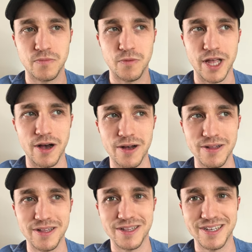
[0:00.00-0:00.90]
we
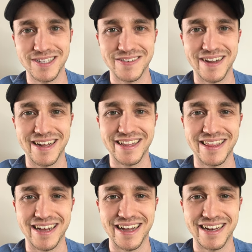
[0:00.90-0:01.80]
all looked around and
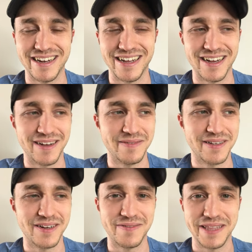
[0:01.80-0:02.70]
thought, uh,
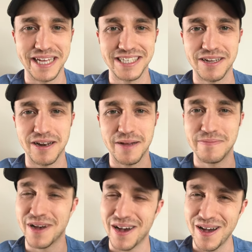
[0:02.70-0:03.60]
you know, when they showed
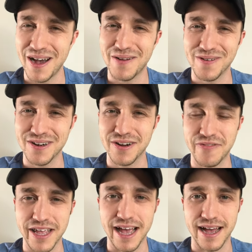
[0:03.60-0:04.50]
up, huh, I wonder
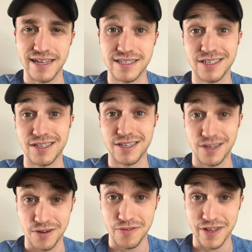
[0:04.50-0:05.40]
if he has
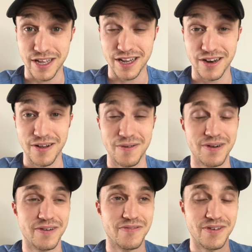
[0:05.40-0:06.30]
COVID. You know, I
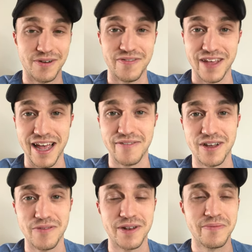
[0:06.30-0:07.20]
wonder if, or they have
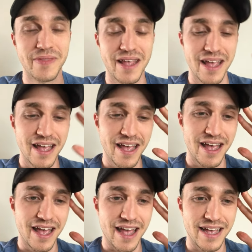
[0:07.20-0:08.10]
COVID.
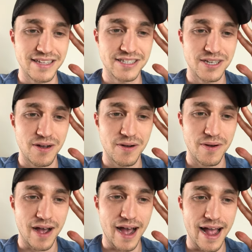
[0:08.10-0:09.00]
And
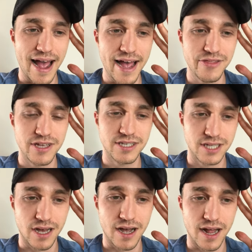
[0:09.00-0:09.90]
so I had this
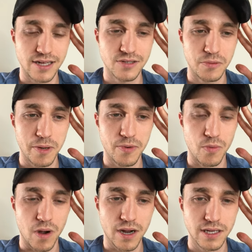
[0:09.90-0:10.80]
thought. I just remember
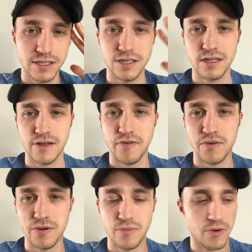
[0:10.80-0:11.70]
walking into the
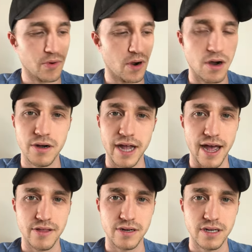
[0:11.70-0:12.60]
living room where we're all
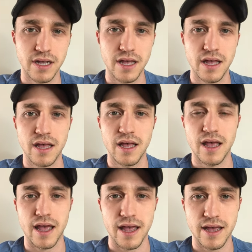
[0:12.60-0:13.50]
gathered,
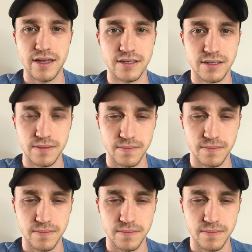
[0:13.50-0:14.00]
and